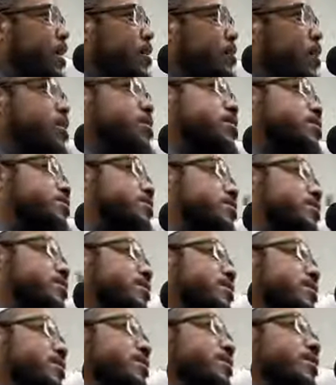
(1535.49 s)
By
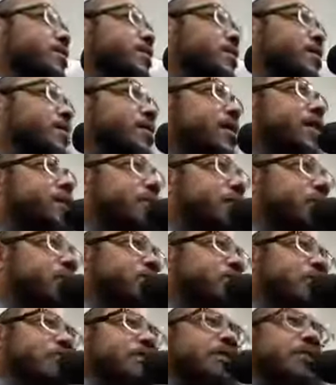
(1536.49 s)
just not
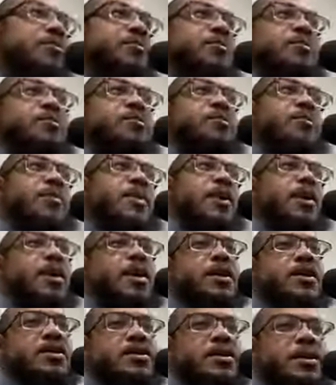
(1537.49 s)
mentioning them.
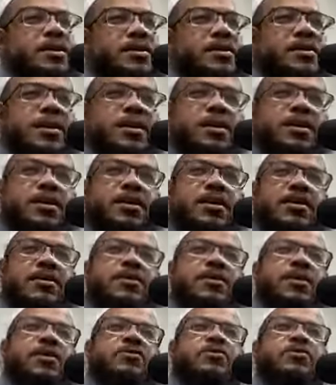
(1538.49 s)
He said, uh, he
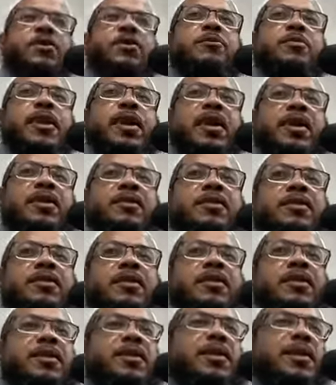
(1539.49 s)
said a free man
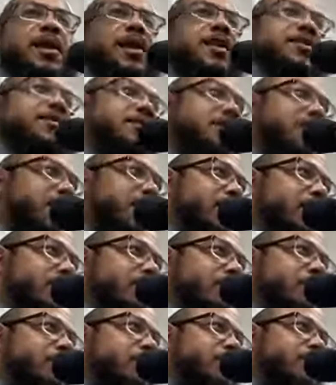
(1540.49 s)
and a
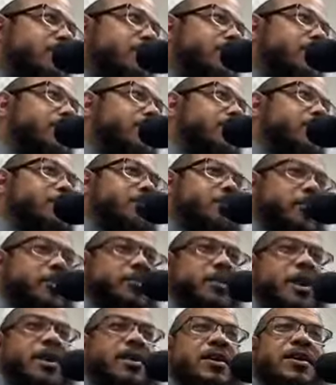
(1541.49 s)
slave. A free
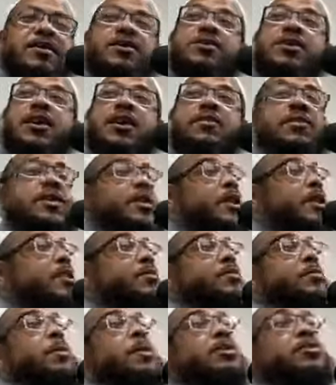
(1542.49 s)
man and a slave. And didn't
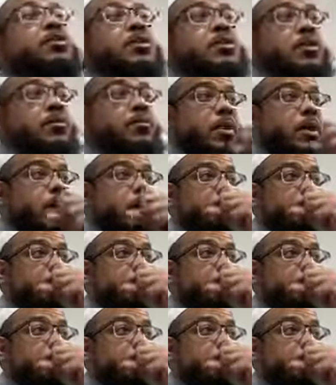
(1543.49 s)
even mention them.